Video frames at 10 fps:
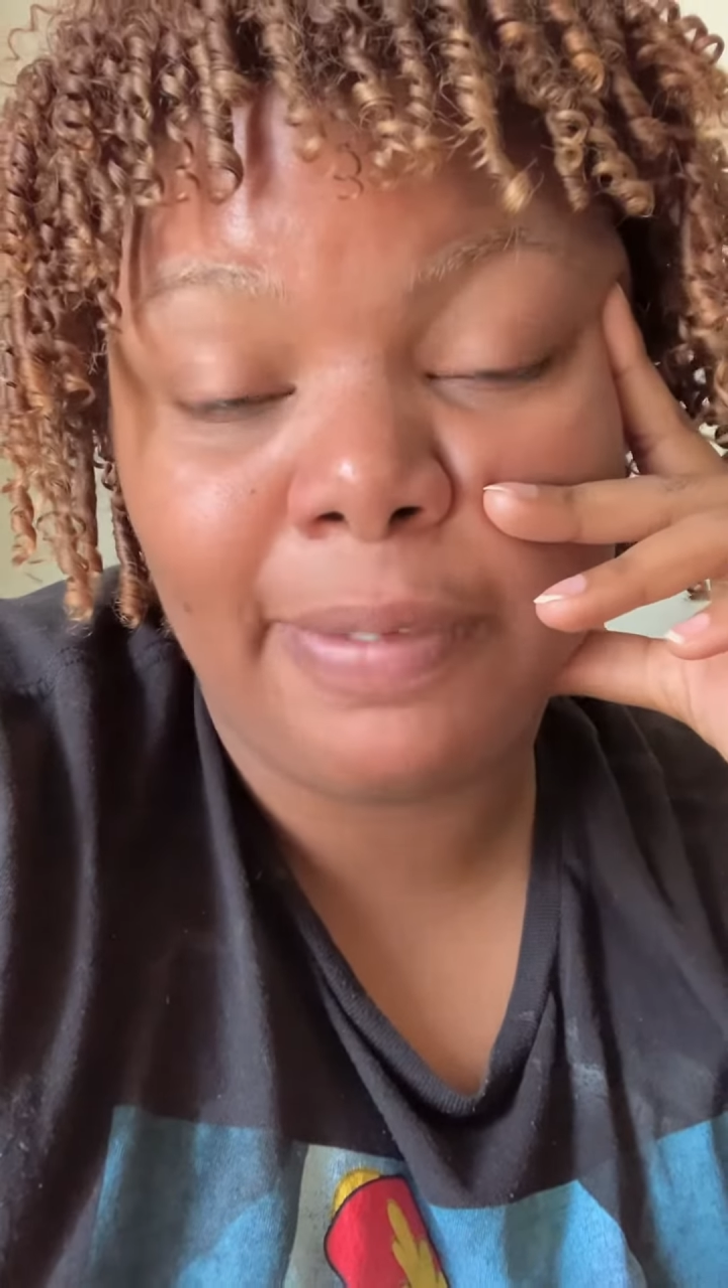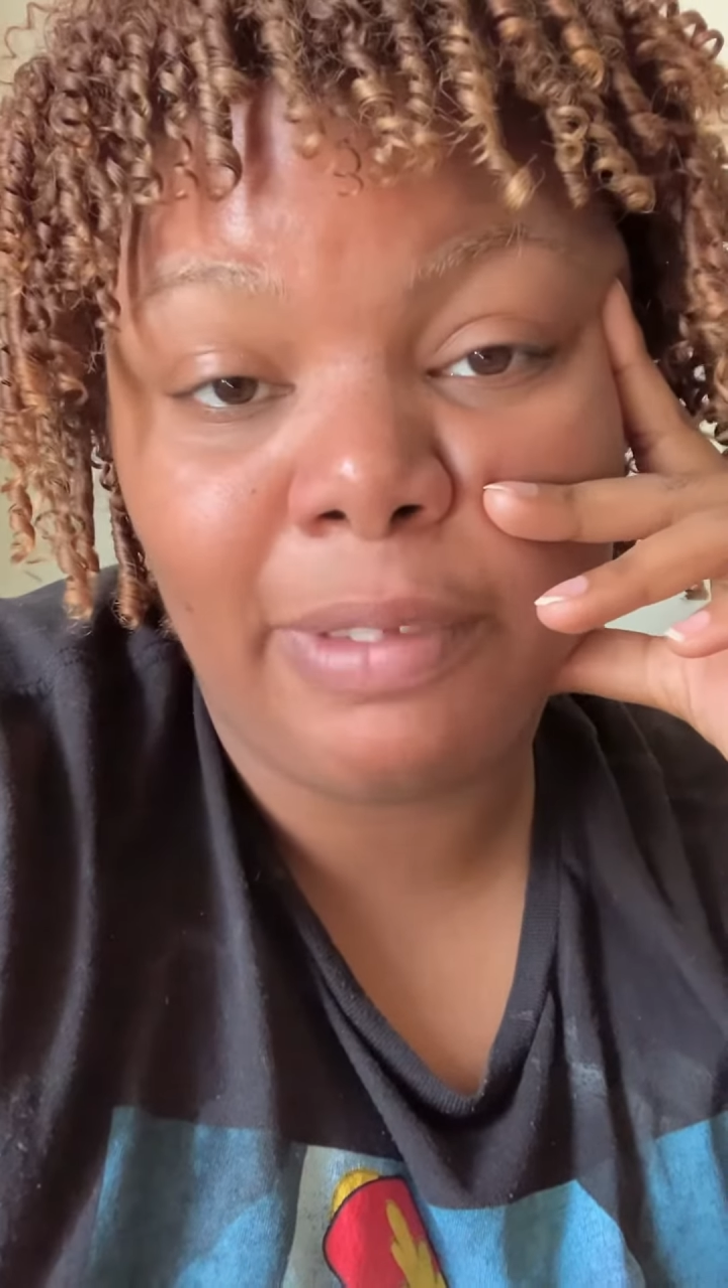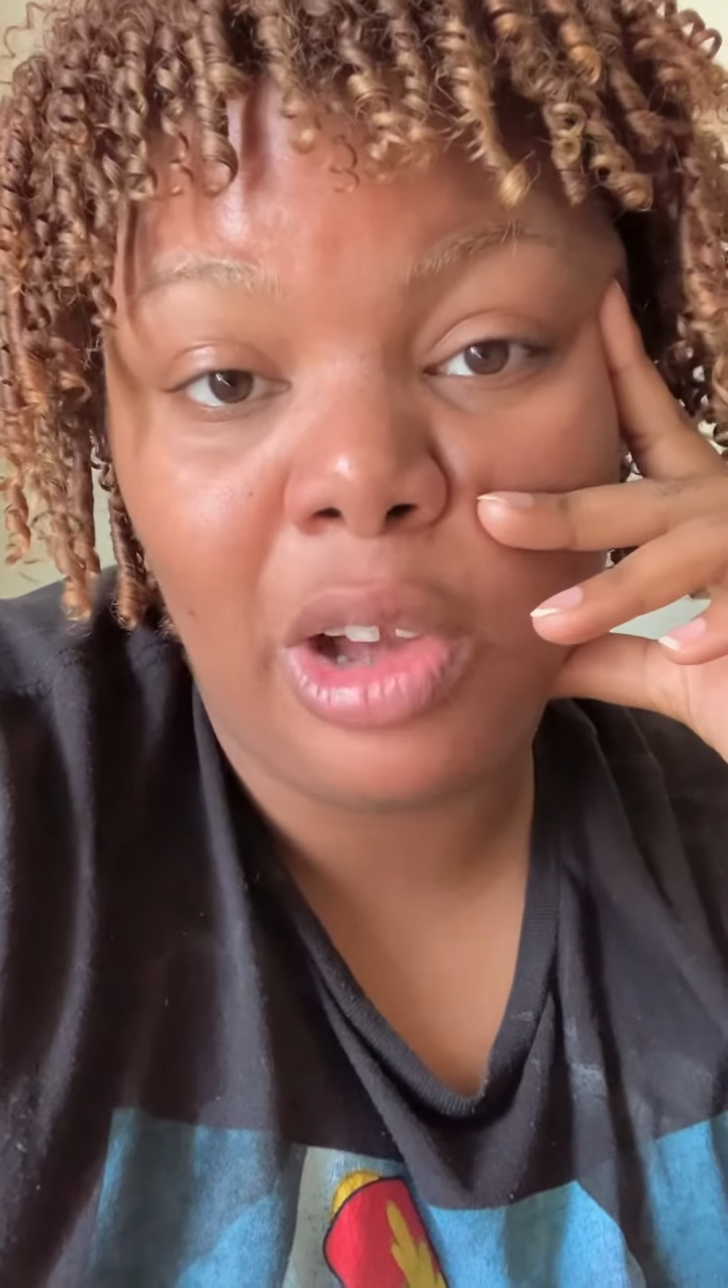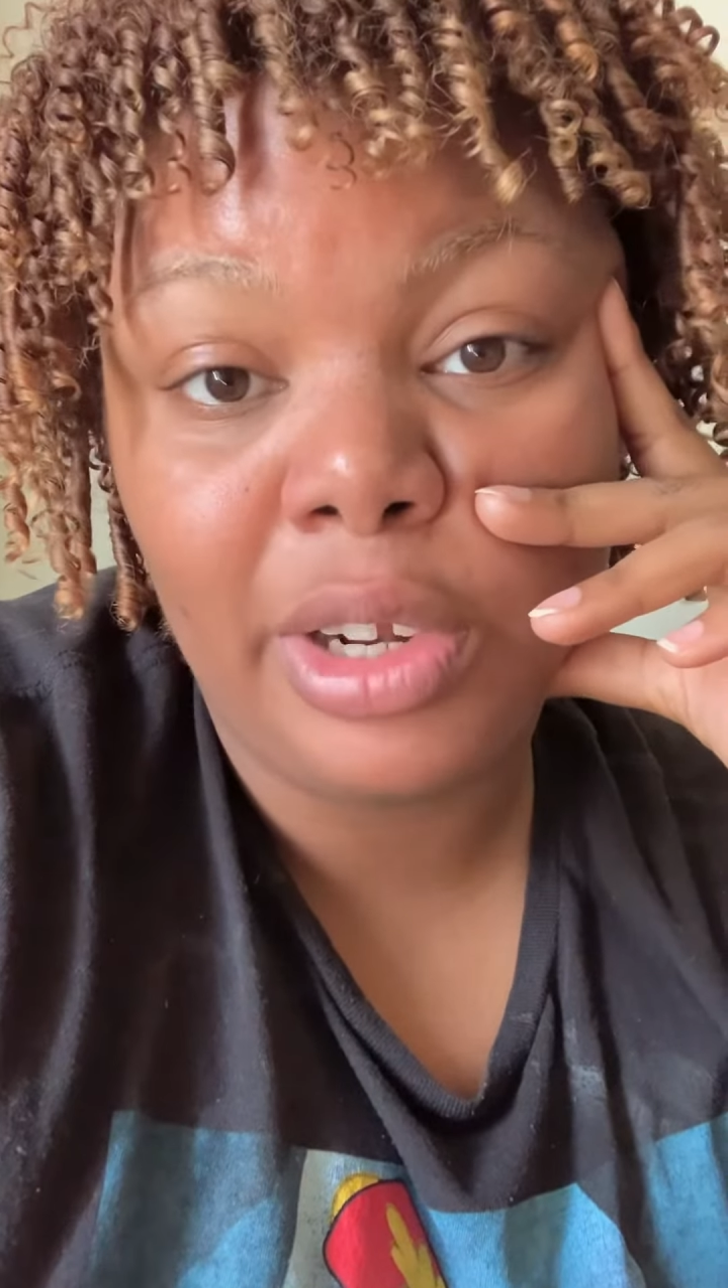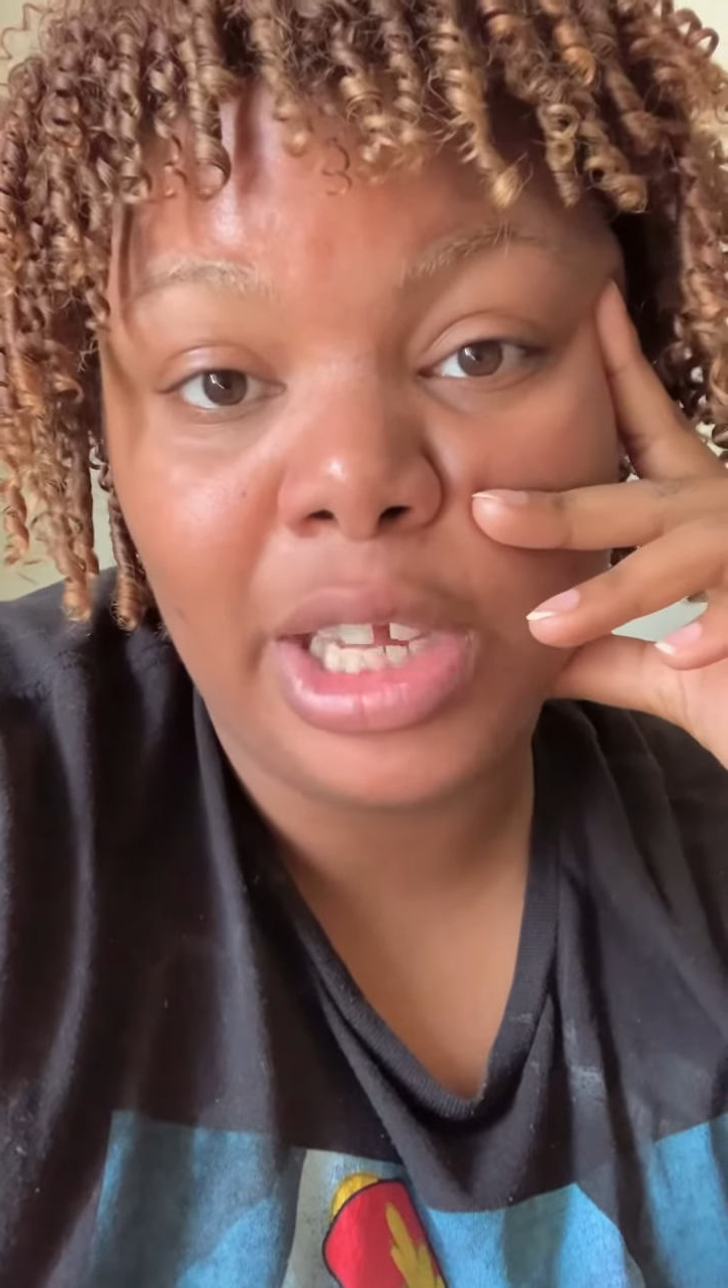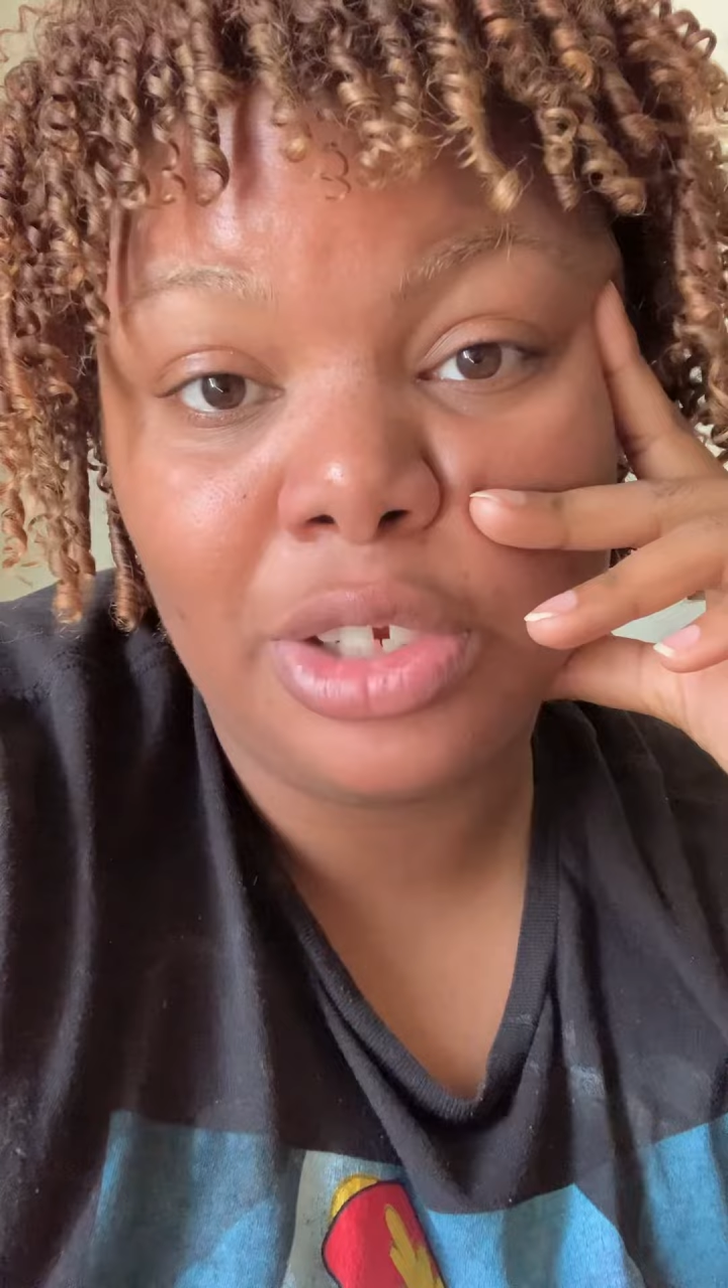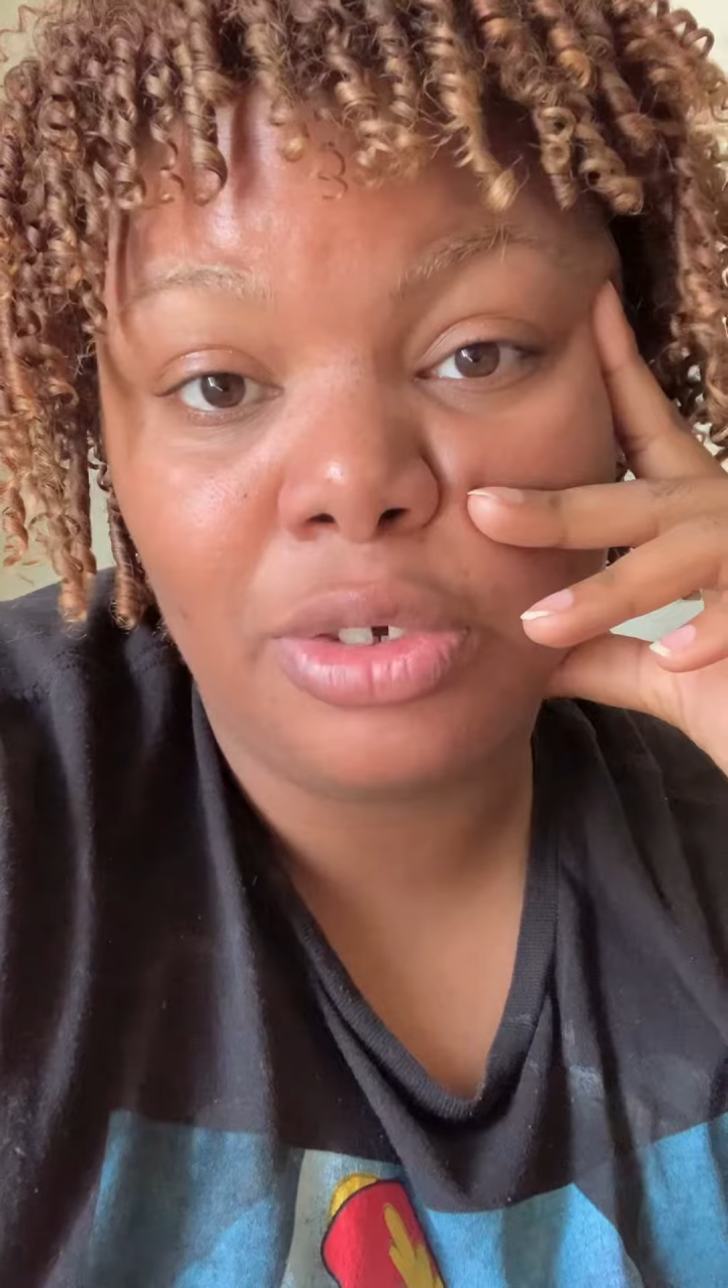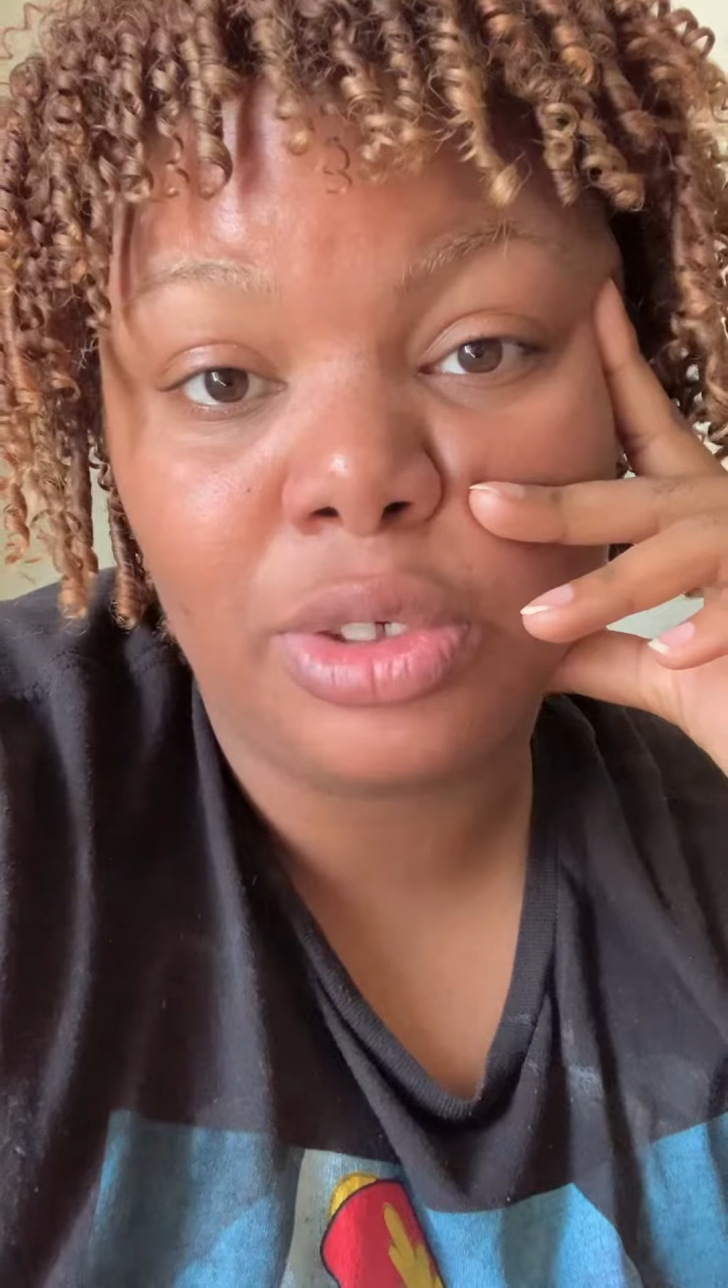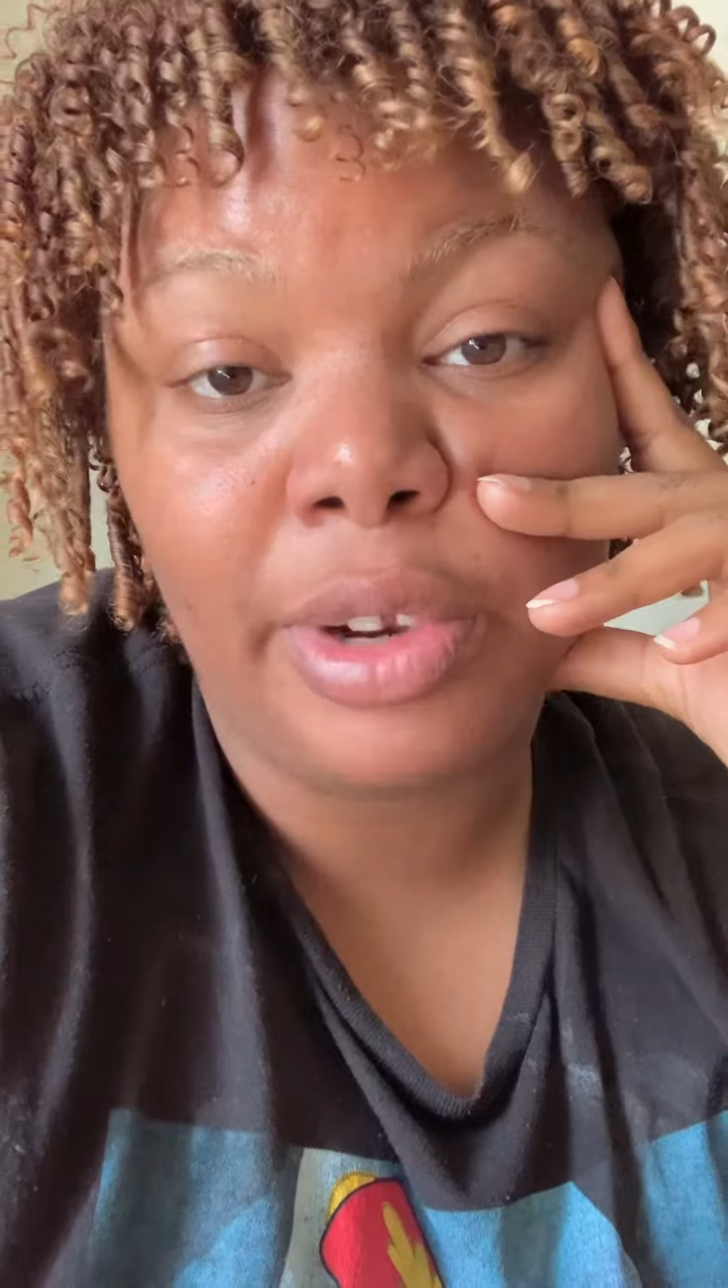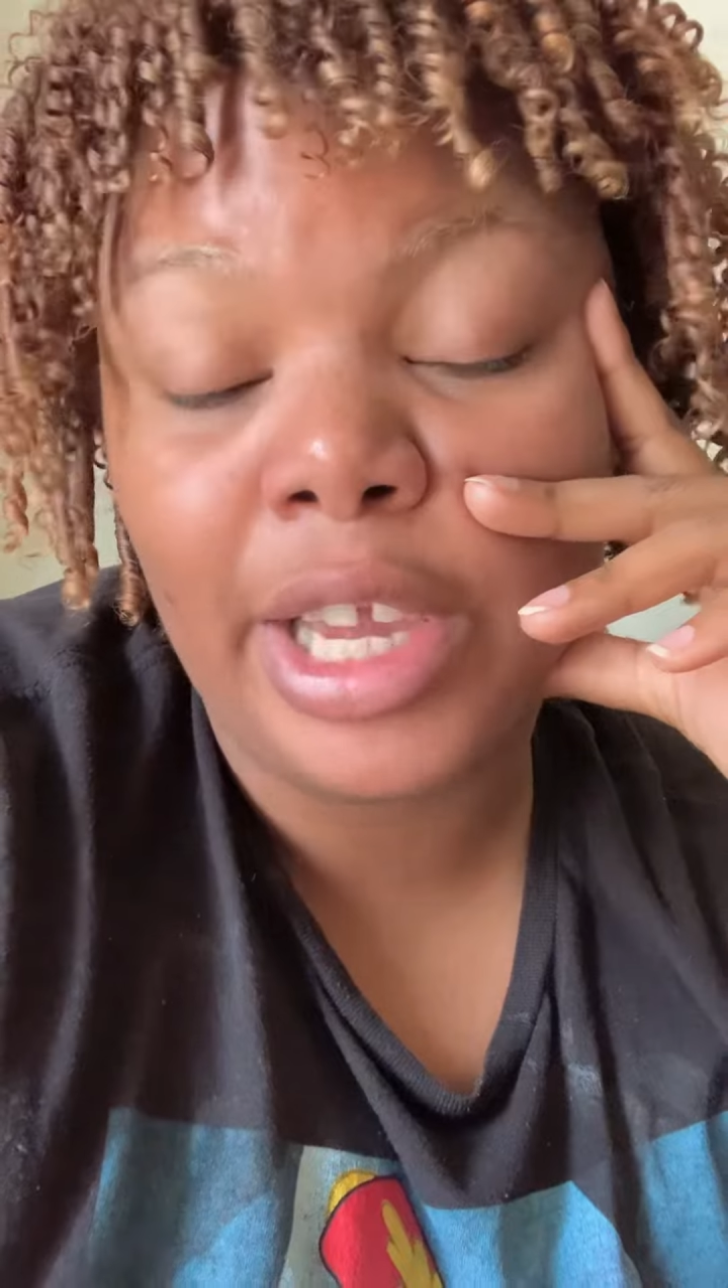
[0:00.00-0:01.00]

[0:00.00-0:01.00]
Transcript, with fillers: And fallen angels